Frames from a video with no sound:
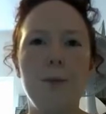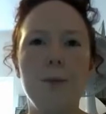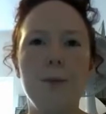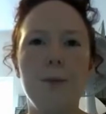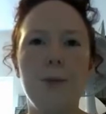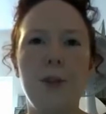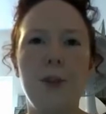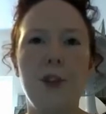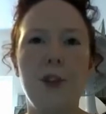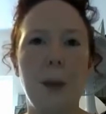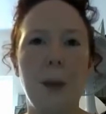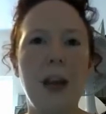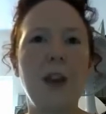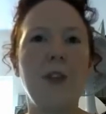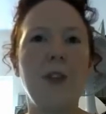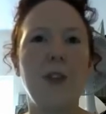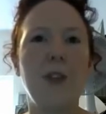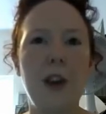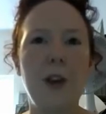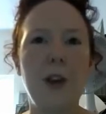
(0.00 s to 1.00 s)

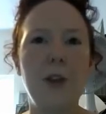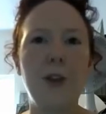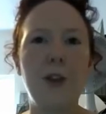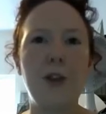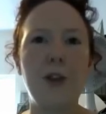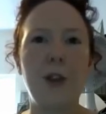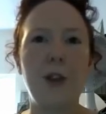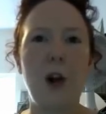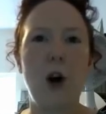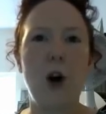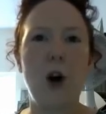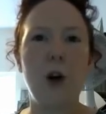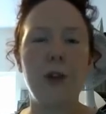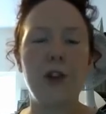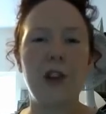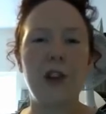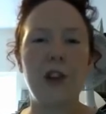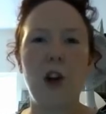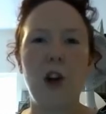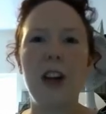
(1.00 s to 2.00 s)
spaces are
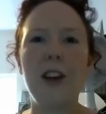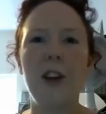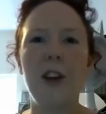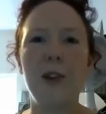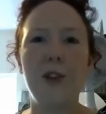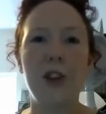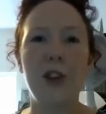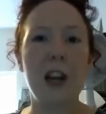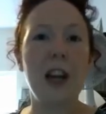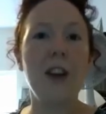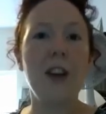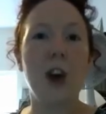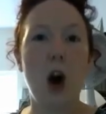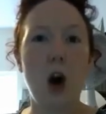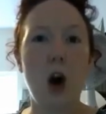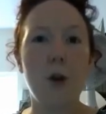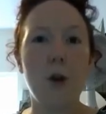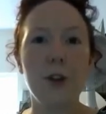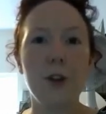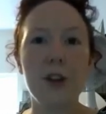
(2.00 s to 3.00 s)
still in
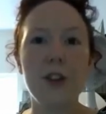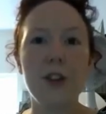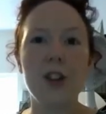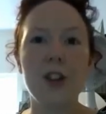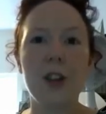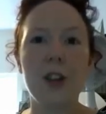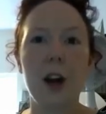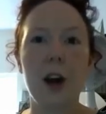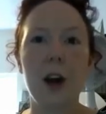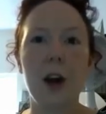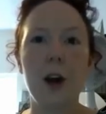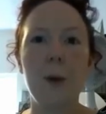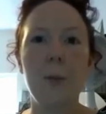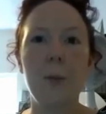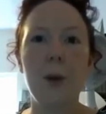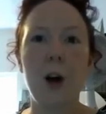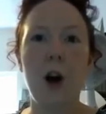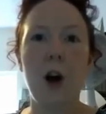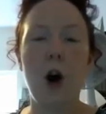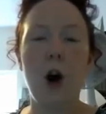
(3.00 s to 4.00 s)
Hertford,
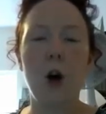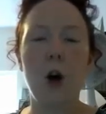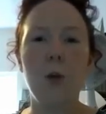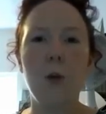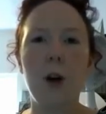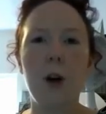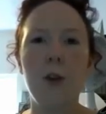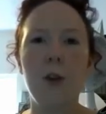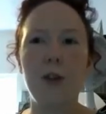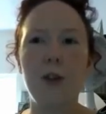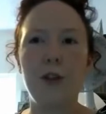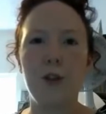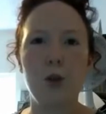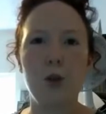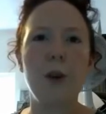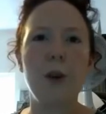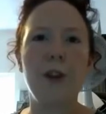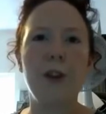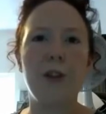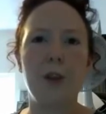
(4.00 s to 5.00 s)
but are the
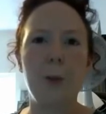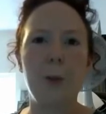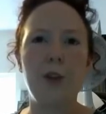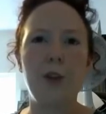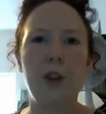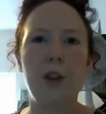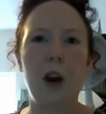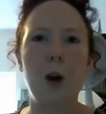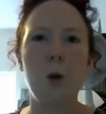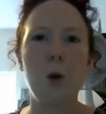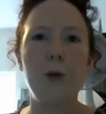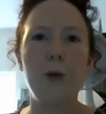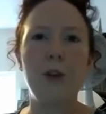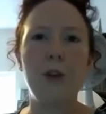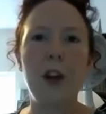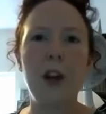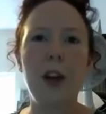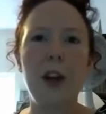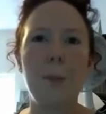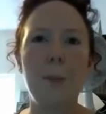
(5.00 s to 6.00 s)
stories
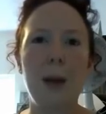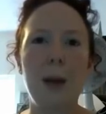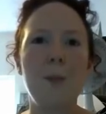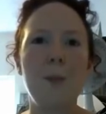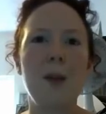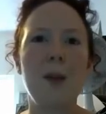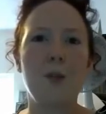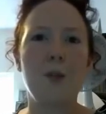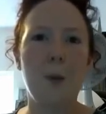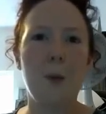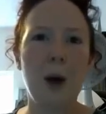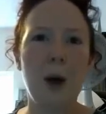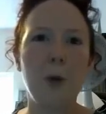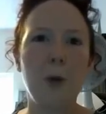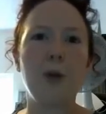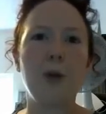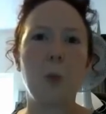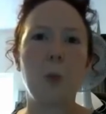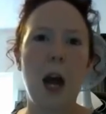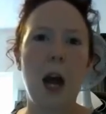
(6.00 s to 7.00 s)
themselves may be from
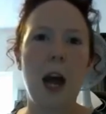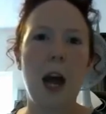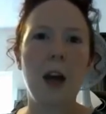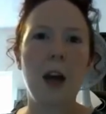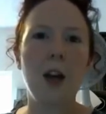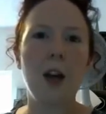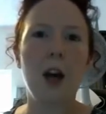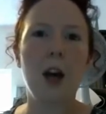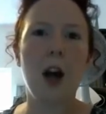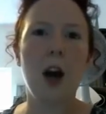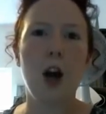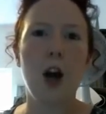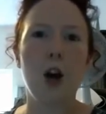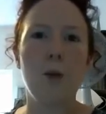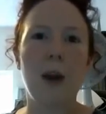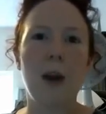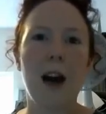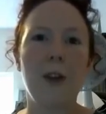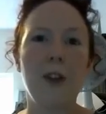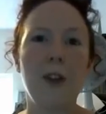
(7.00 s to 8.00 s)
elsewhere
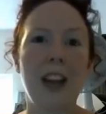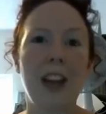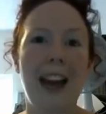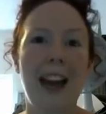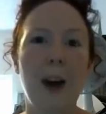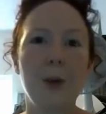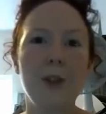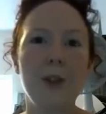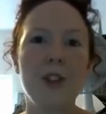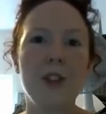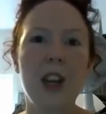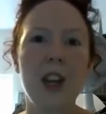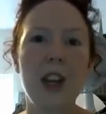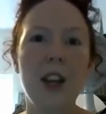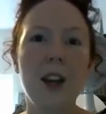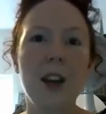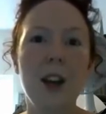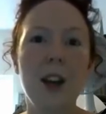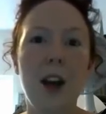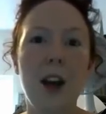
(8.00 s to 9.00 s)
around the
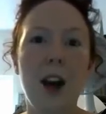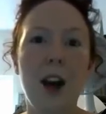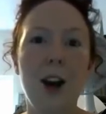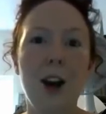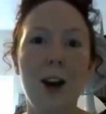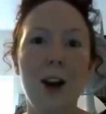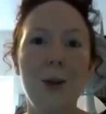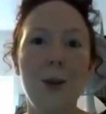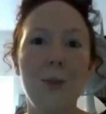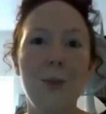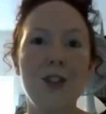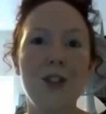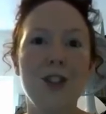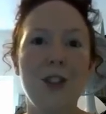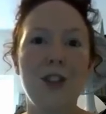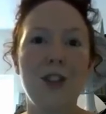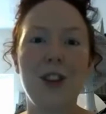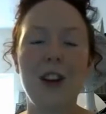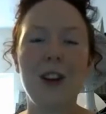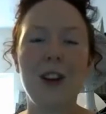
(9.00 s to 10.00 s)
county, but
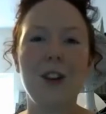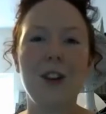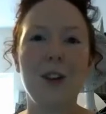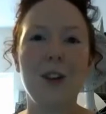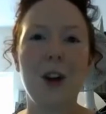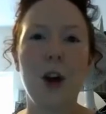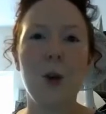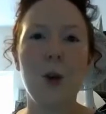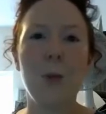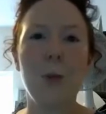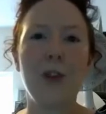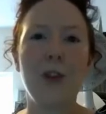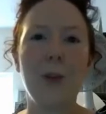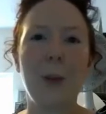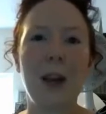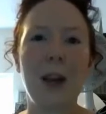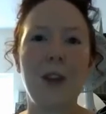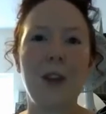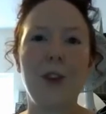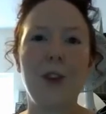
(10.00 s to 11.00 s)
just in open
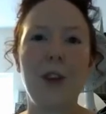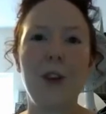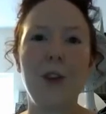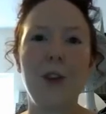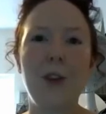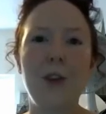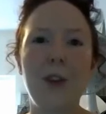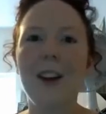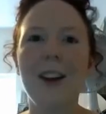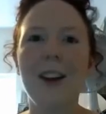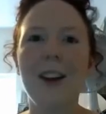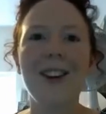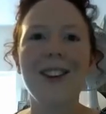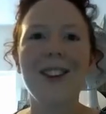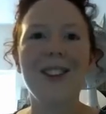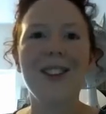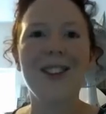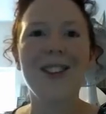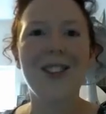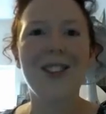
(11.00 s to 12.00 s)
spaces.
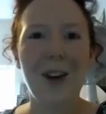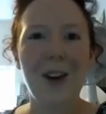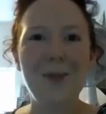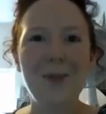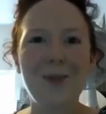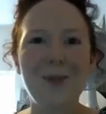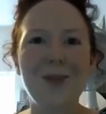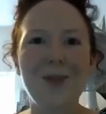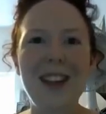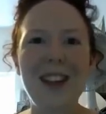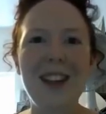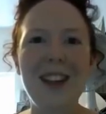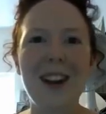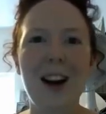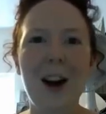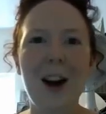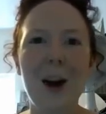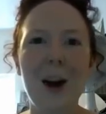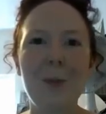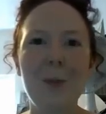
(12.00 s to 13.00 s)
So
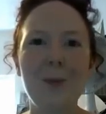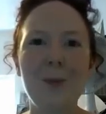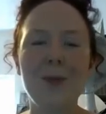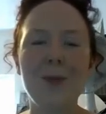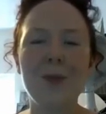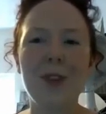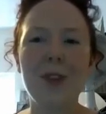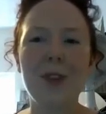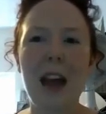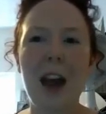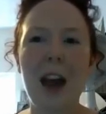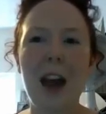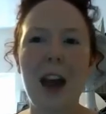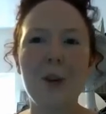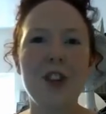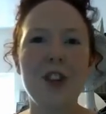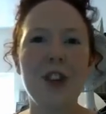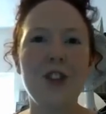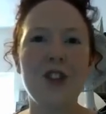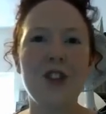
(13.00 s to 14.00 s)
the
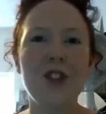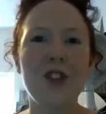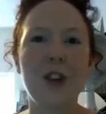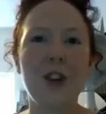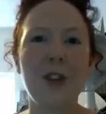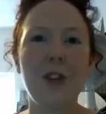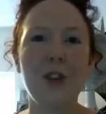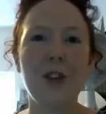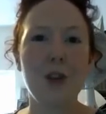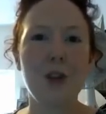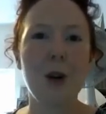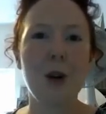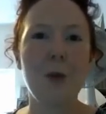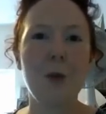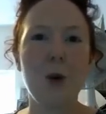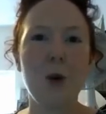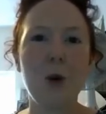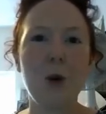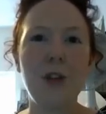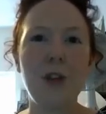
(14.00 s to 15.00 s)
Heritage Story
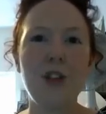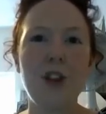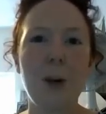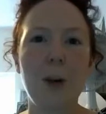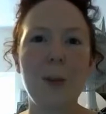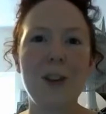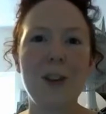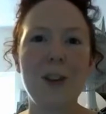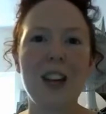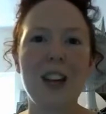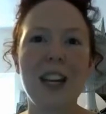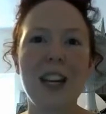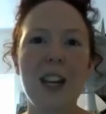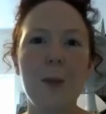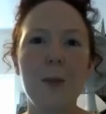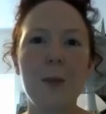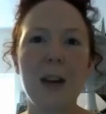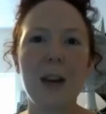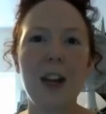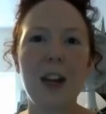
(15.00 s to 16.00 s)
Walks shall be
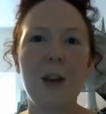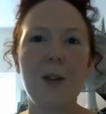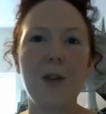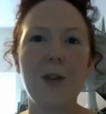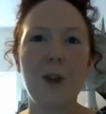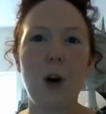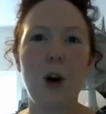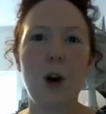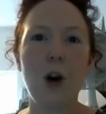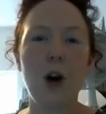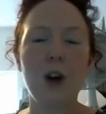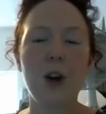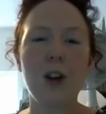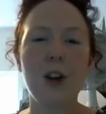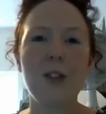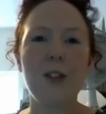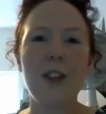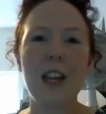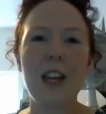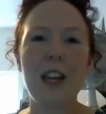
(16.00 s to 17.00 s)
taking place
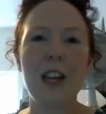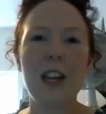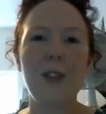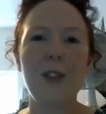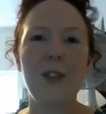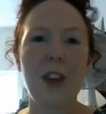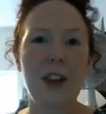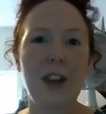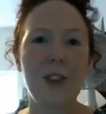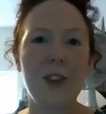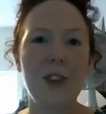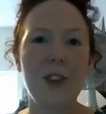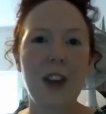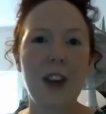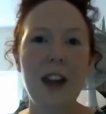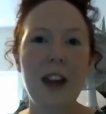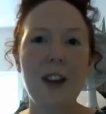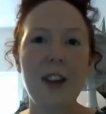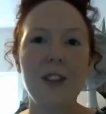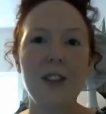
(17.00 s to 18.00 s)
on the
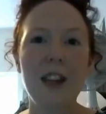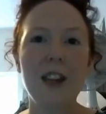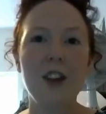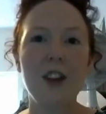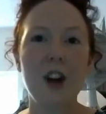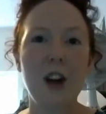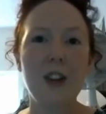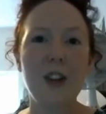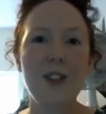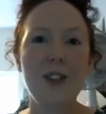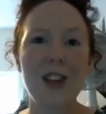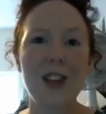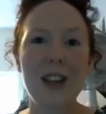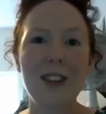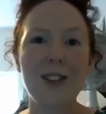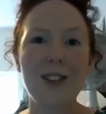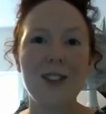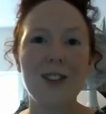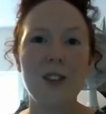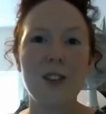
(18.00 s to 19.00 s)
Saturday, the
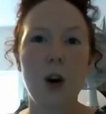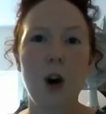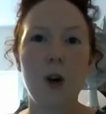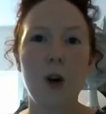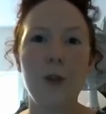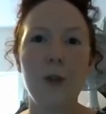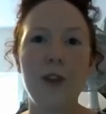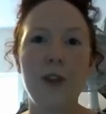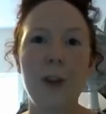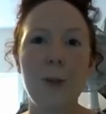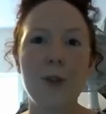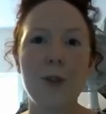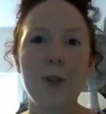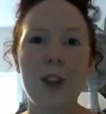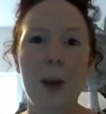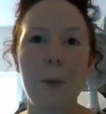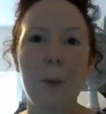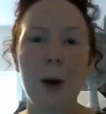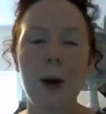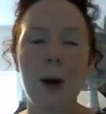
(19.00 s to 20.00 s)
19th of
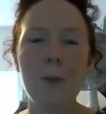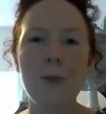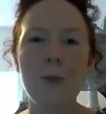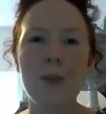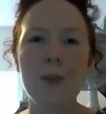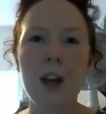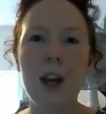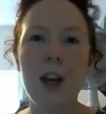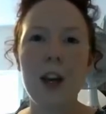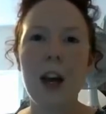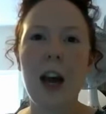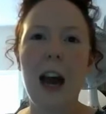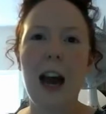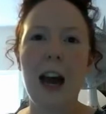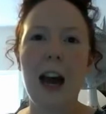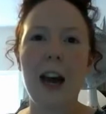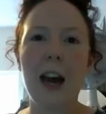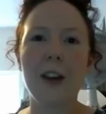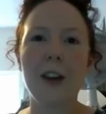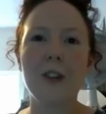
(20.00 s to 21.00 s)
September,
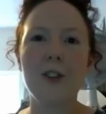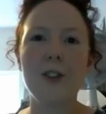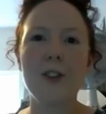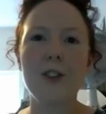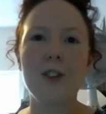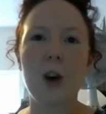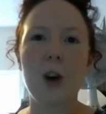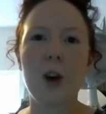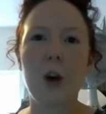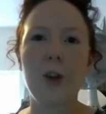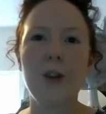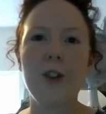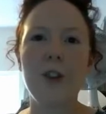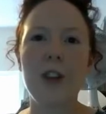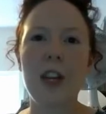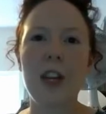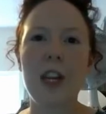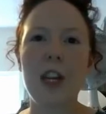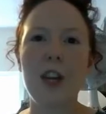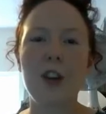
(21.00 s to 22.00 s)
and on
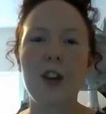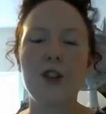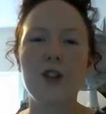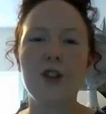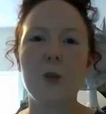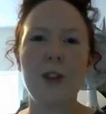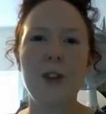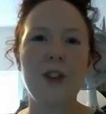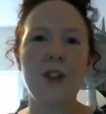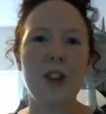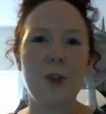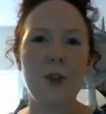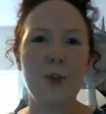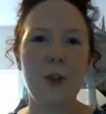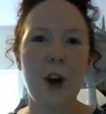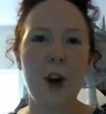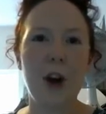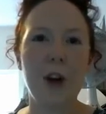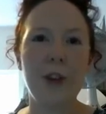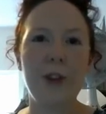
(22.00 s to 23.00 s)
the
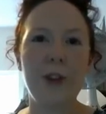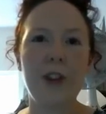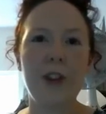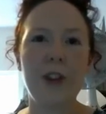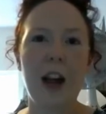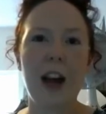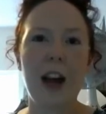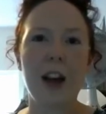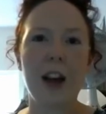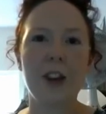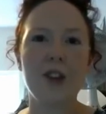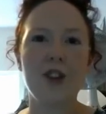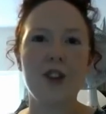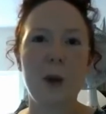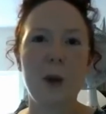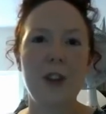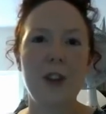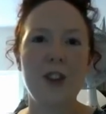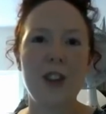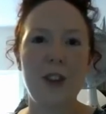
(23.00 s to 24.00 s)
21st and
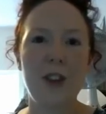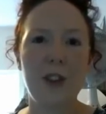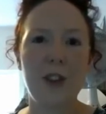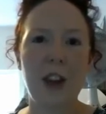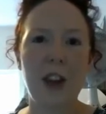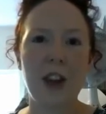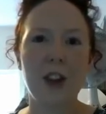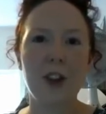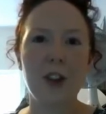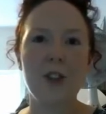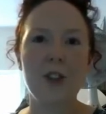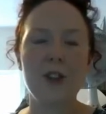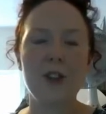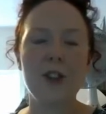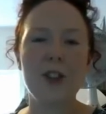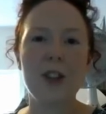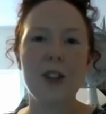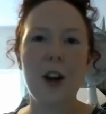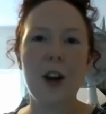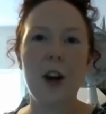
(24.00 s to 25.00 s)

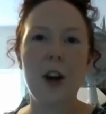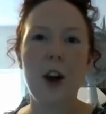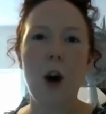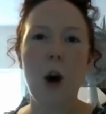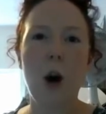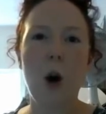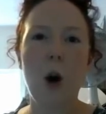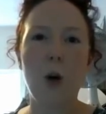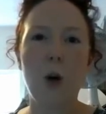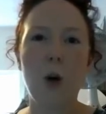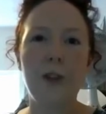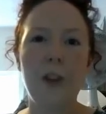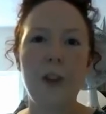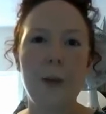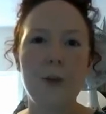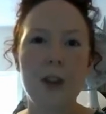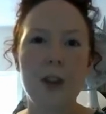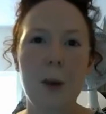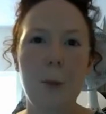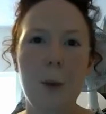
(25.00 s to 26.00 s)
22nd of
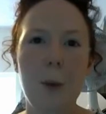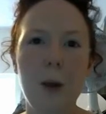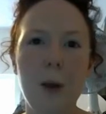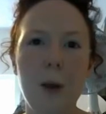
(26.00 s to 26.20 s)
September.